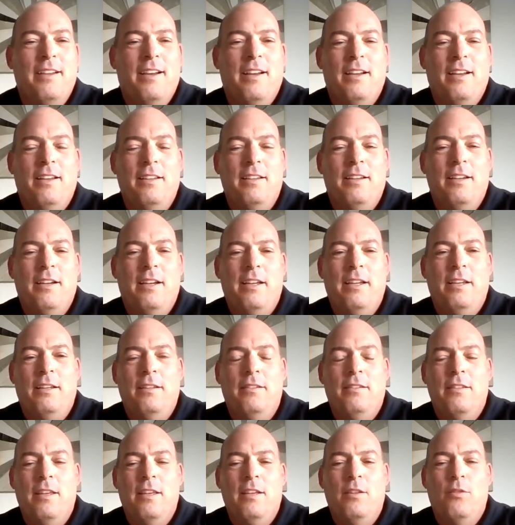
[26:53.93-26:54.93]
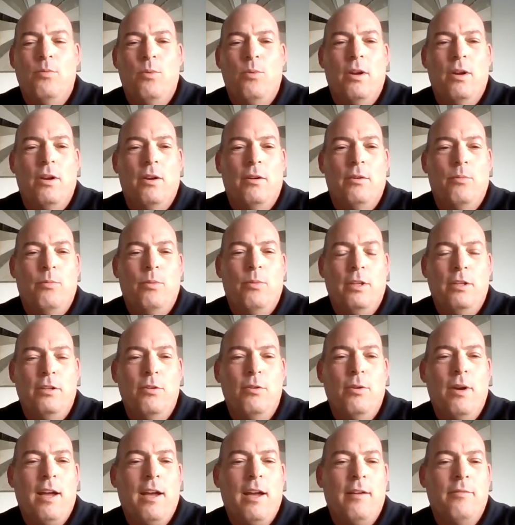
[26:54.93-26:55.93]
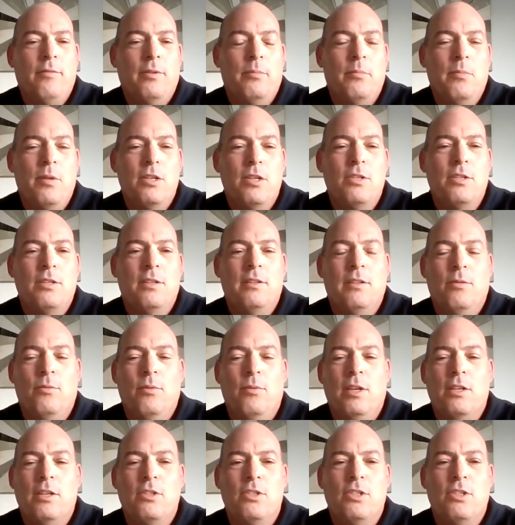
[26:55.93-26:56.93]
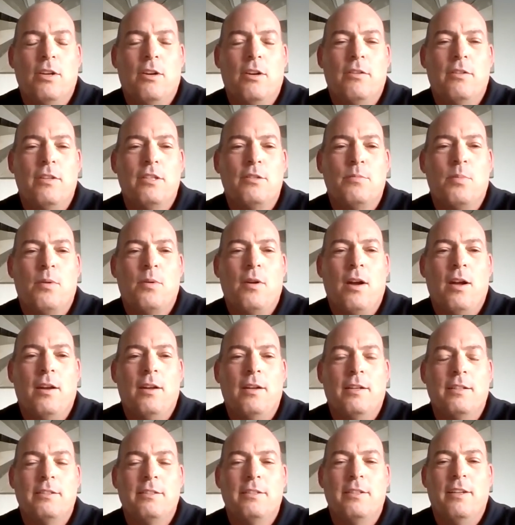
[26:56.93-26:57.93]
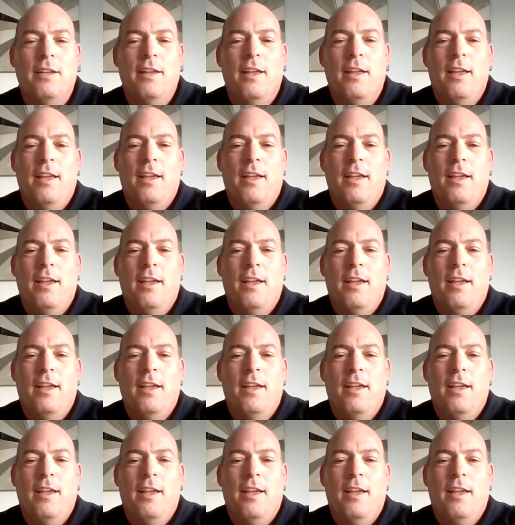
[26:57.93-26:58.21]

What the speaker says: I think we do have a mission that we can share this product.